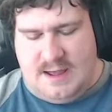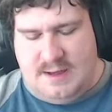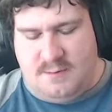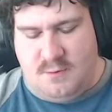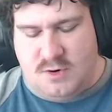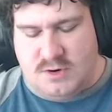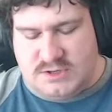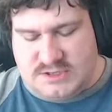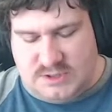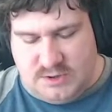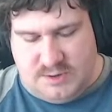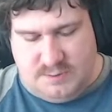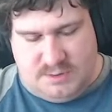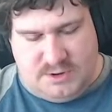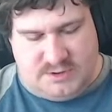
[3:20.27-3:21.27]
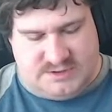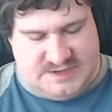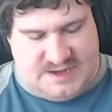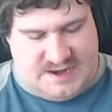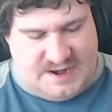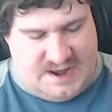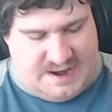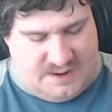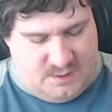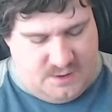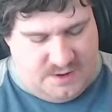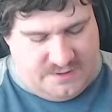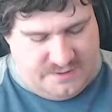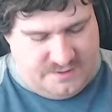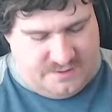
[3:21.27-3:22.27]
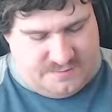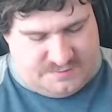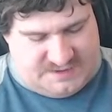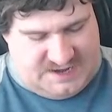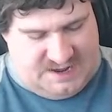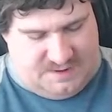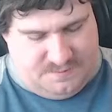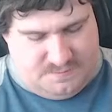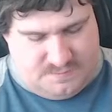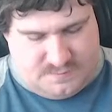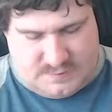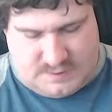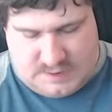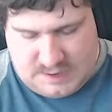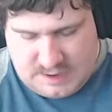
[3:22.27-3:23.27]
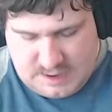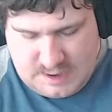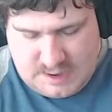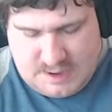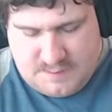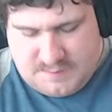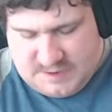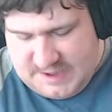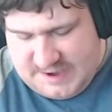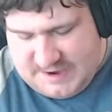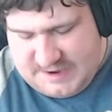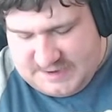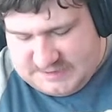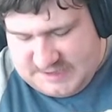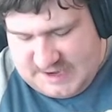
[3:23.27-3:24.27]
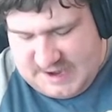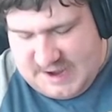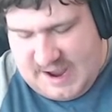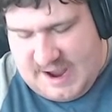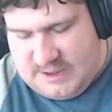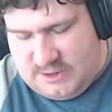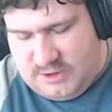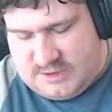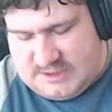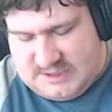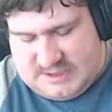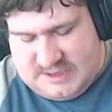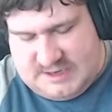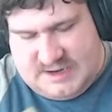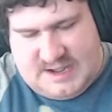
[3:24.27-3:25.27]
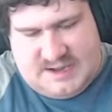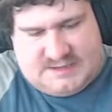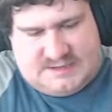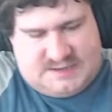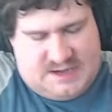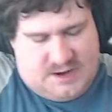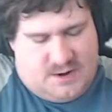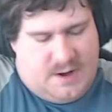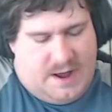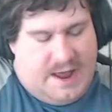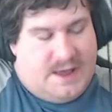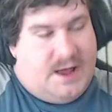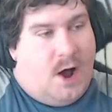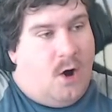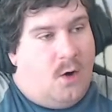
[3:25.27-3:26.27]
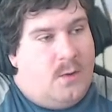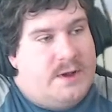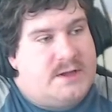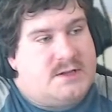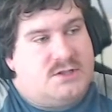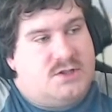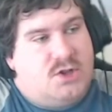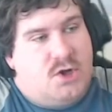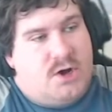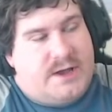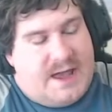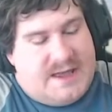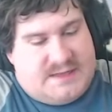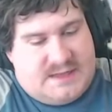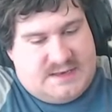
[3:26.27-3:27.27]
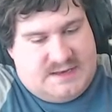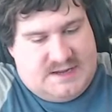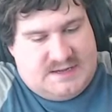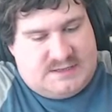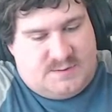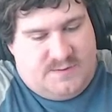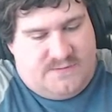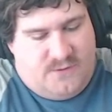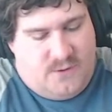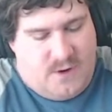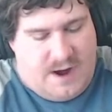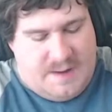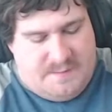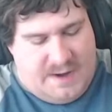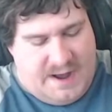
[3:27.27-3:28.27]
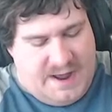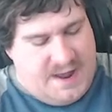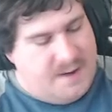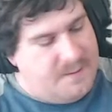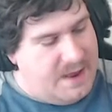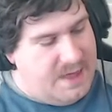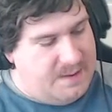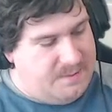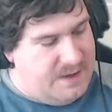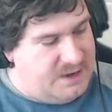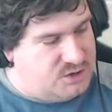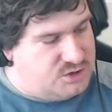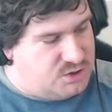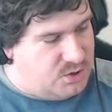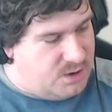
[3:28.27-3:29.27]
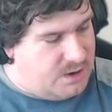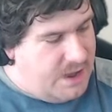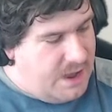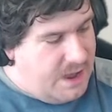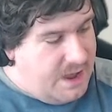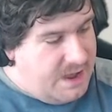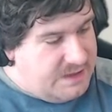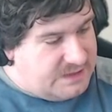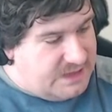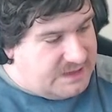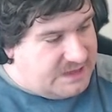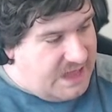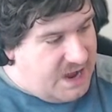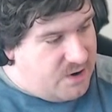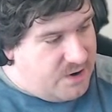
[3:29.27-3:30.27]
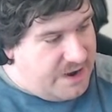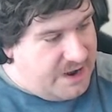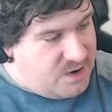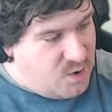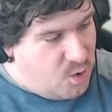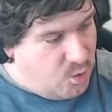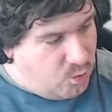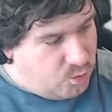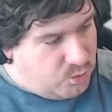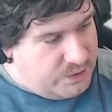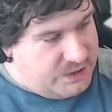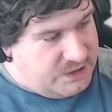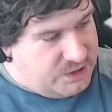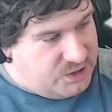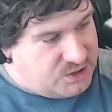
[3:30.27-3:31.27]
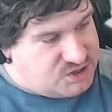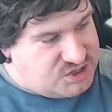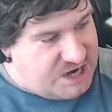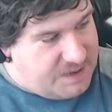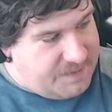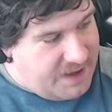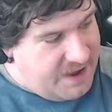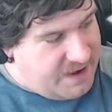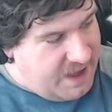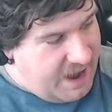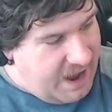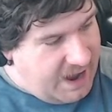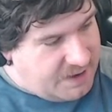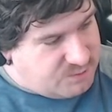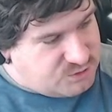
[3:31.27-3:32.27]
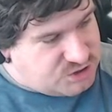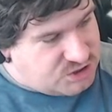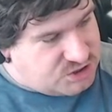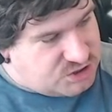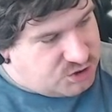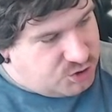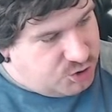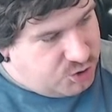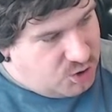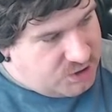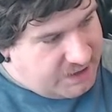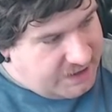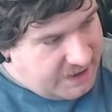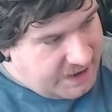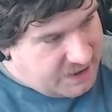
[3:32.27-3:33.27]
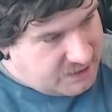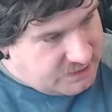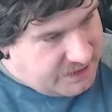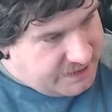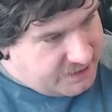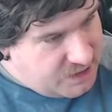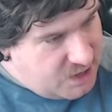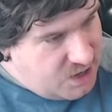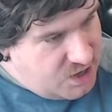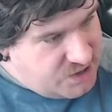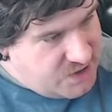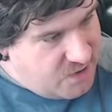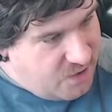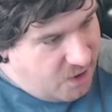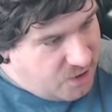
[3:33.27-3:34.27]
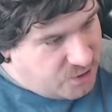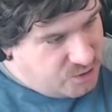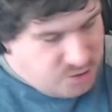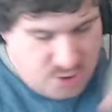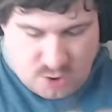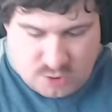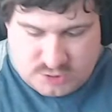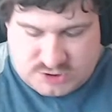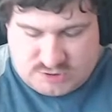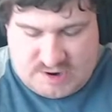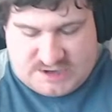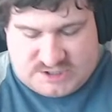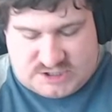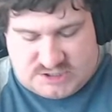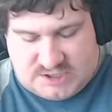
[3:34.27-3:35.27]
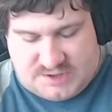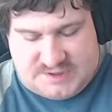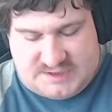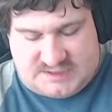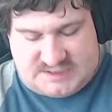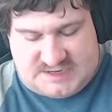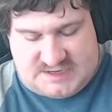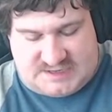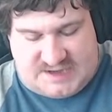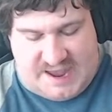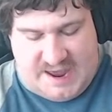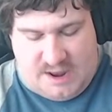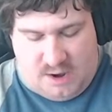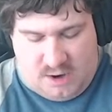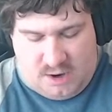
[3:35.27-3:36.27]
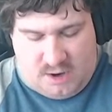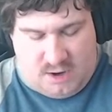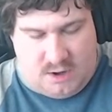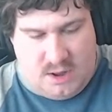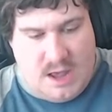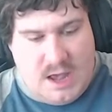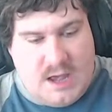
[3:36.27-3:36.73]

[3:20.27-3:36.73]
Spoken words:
More so the Bulls than any other team. But like I said, I looked at the disc. I always look at the disc before I buy them, and I make sure that they're in really good shape. And I'm just looking at it like there are no scratches on this disc at all.